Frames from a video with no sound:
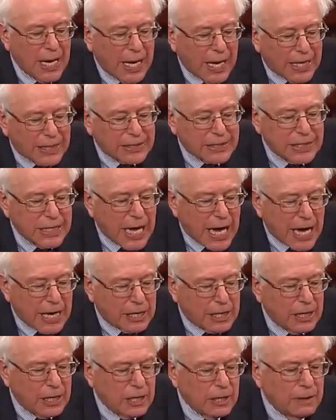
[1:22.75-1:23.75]
has
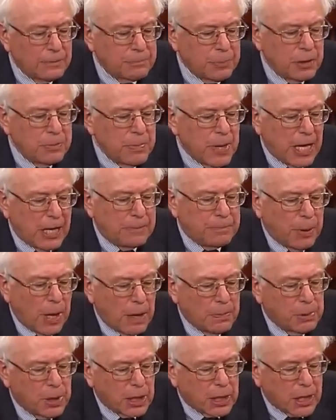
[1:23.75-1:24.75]
not been made
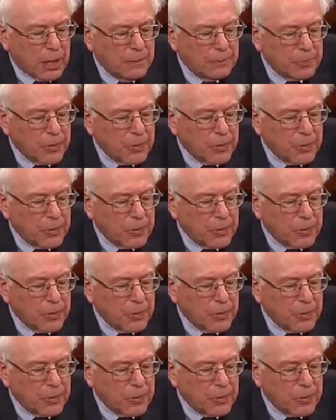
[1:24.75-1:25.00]
public,